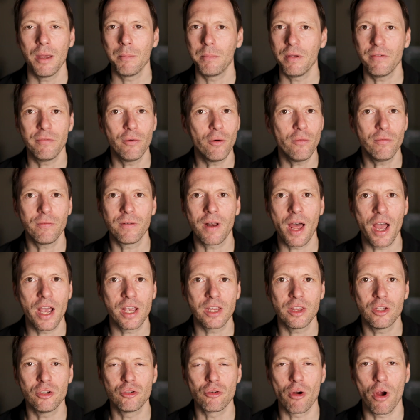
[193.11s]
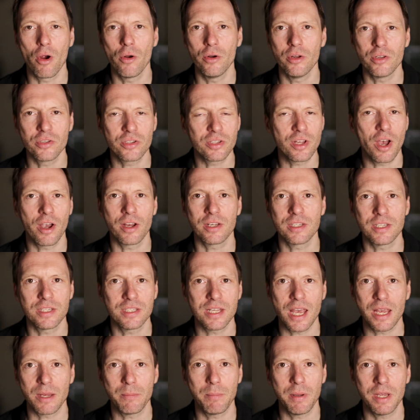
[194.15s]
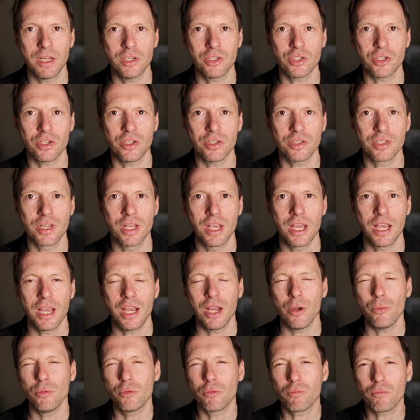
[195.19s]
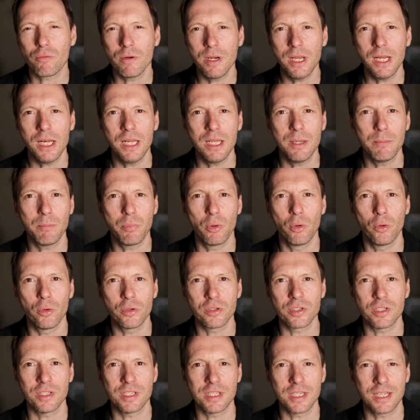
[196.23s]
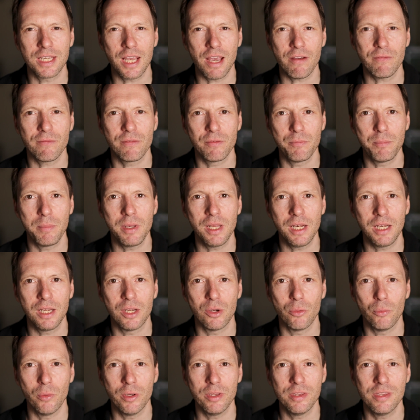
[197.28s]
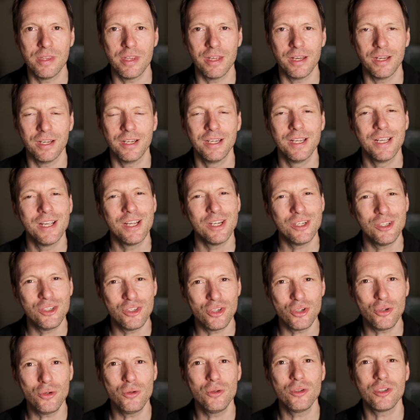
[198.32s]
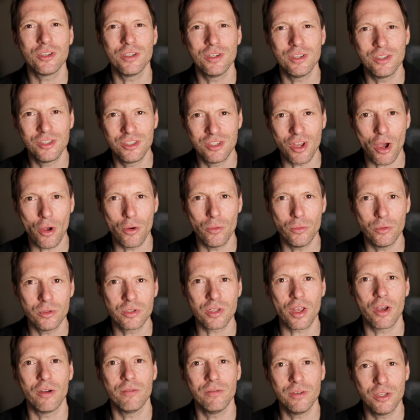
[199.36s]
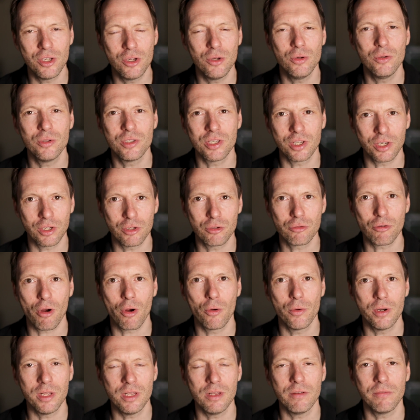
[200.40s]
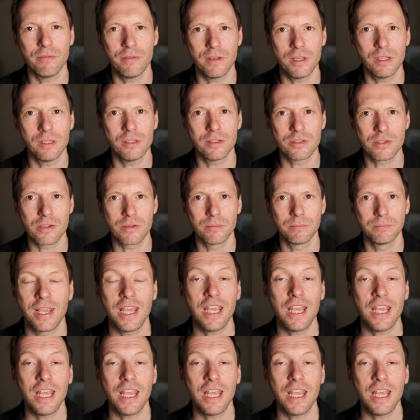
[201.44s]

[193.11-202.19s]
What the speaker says: Before flying the drone and starting to take pictures, it was really important to get familiar with the do's and don'ts of using a drone in the field.